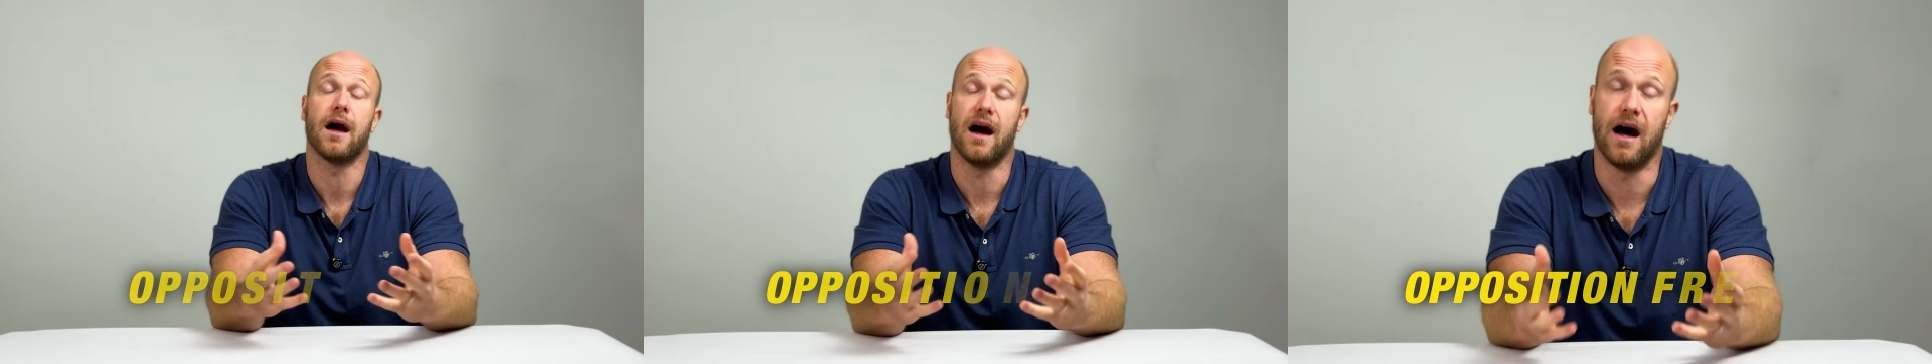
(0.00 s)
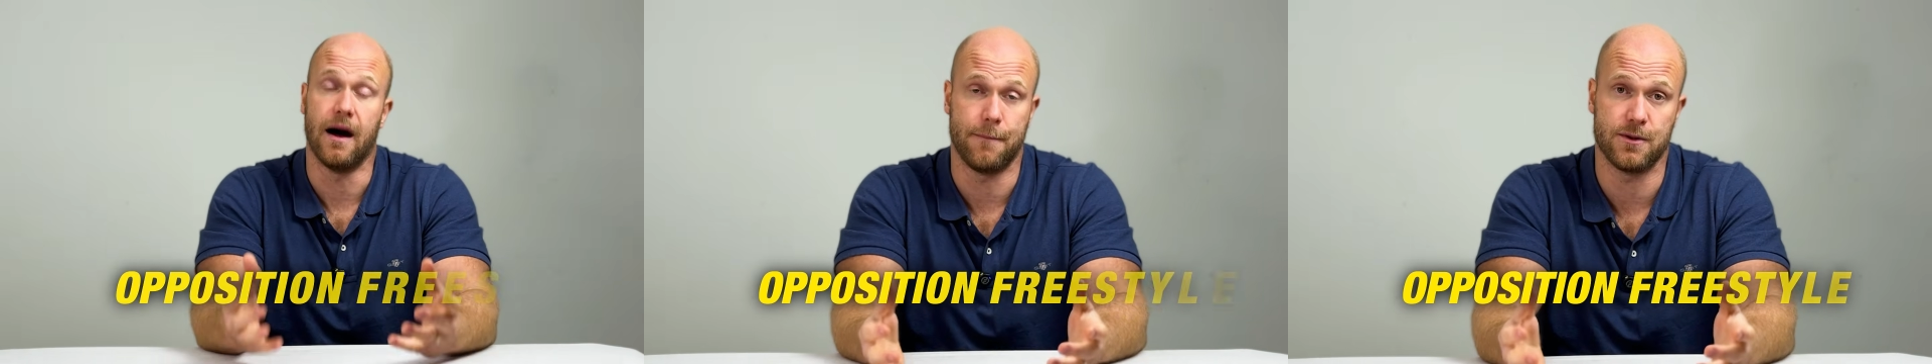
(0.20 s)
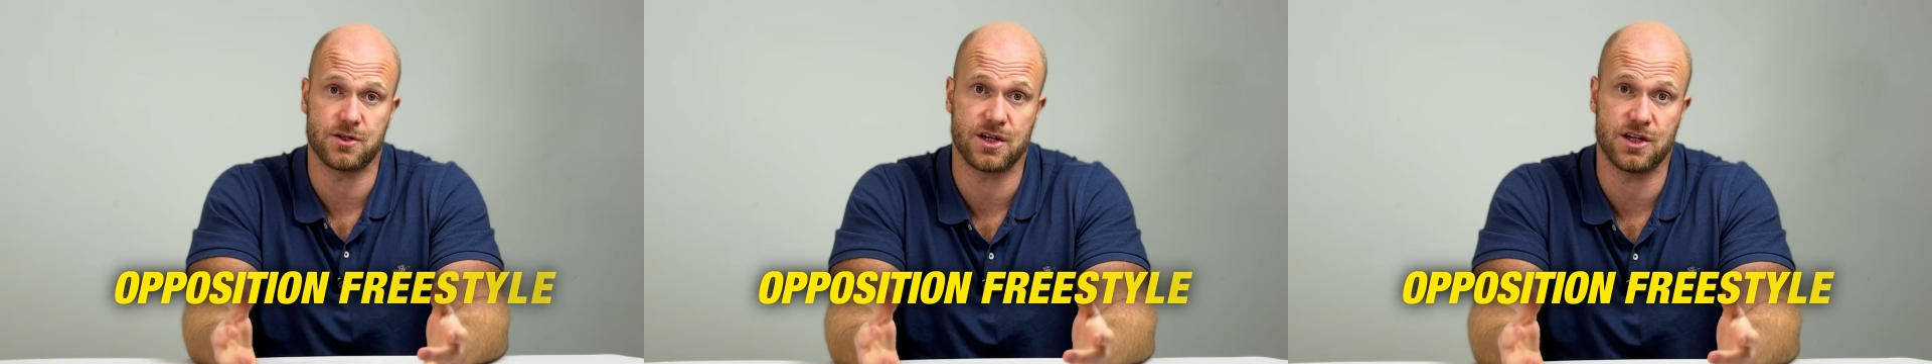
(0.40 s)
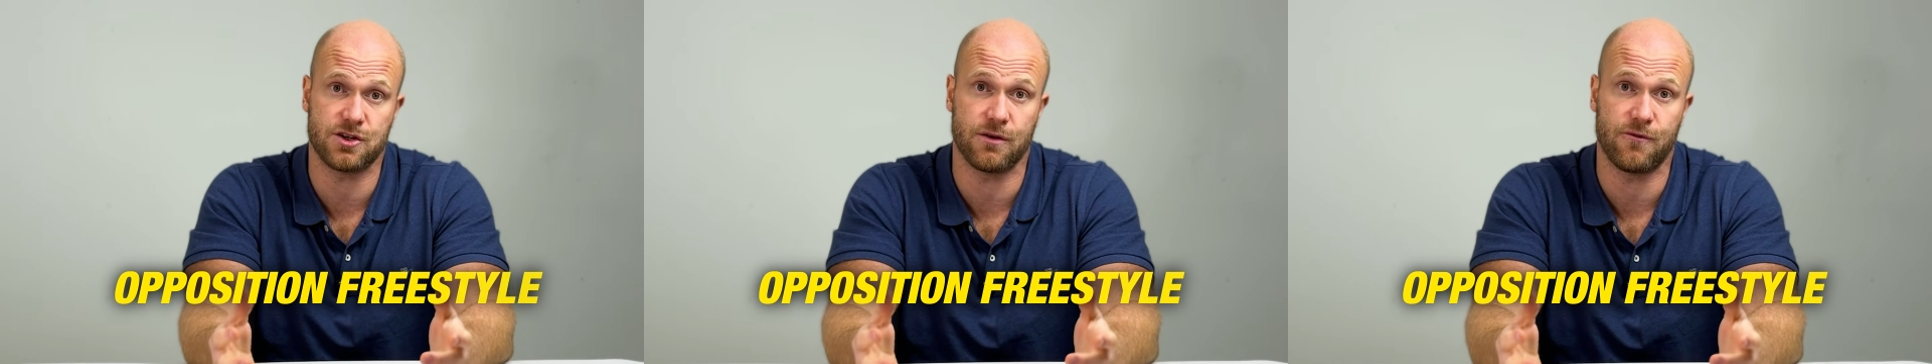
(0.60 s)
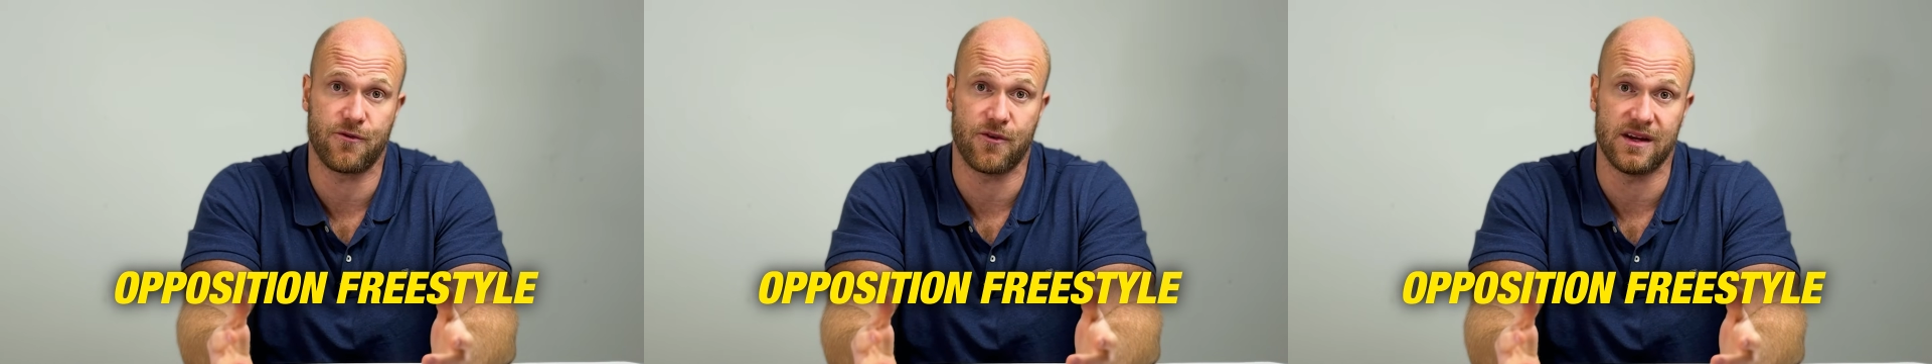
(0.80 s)

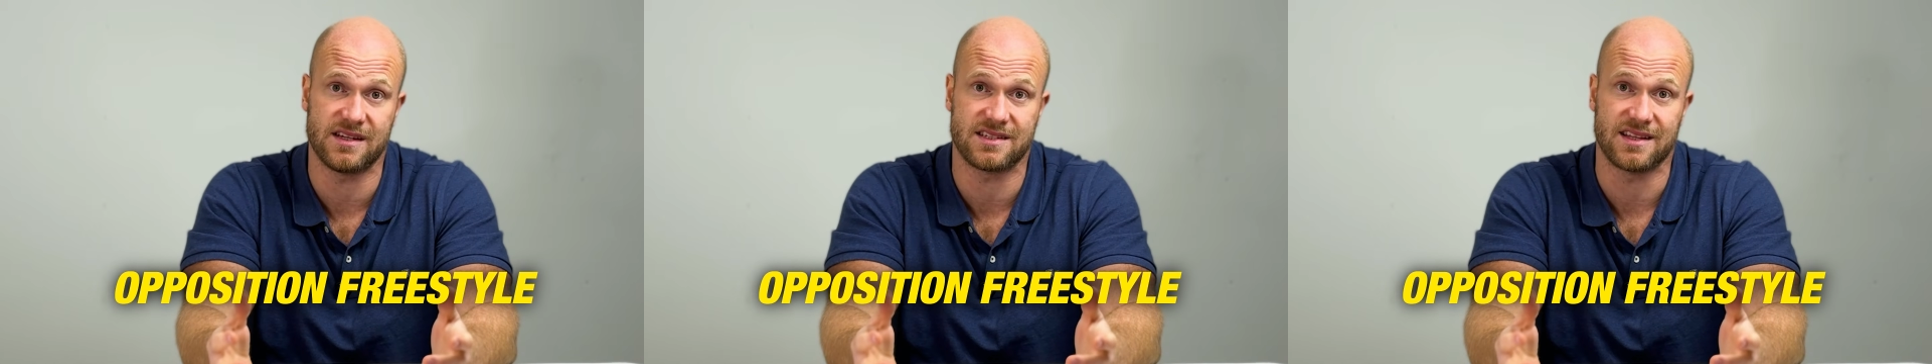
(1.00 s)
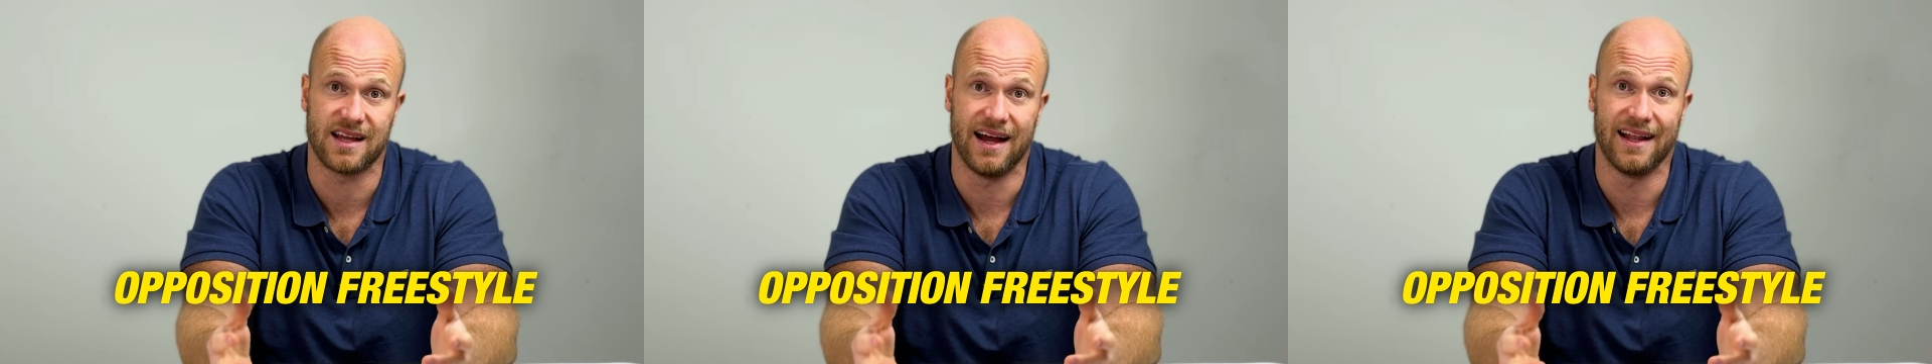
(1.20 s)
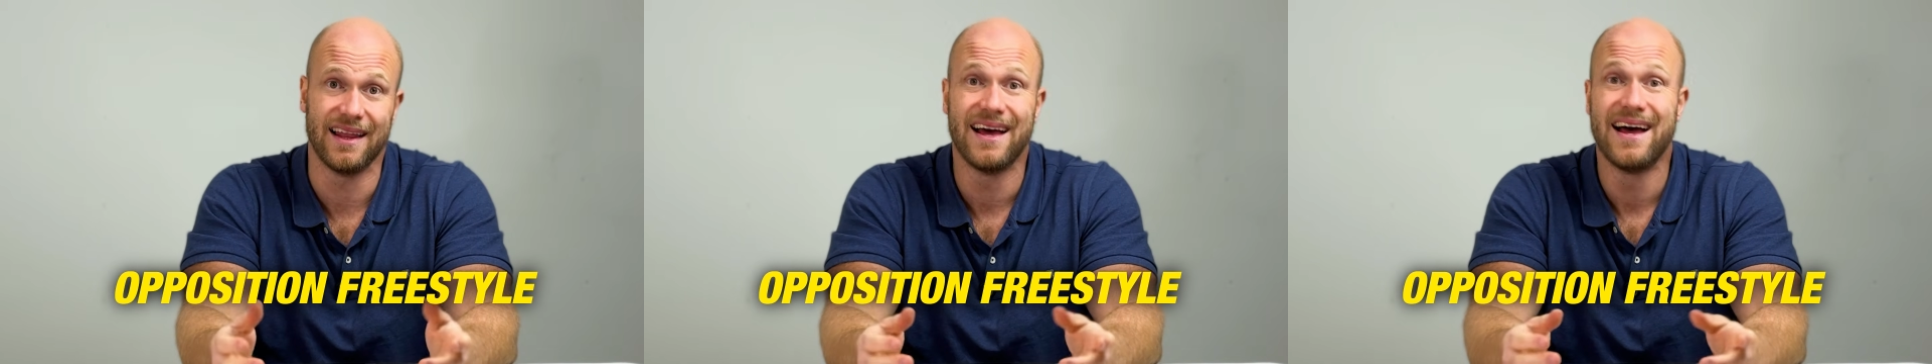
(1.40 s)
opposition freestyle.